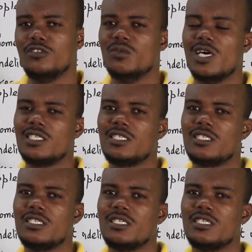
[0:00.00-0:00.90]

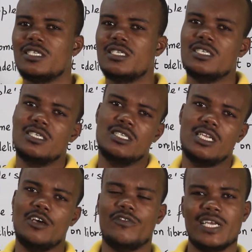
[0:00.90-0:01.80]
moins
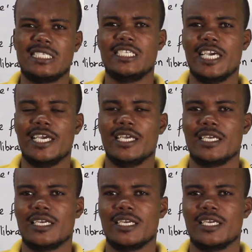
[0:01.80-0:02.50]
le yo fatigué.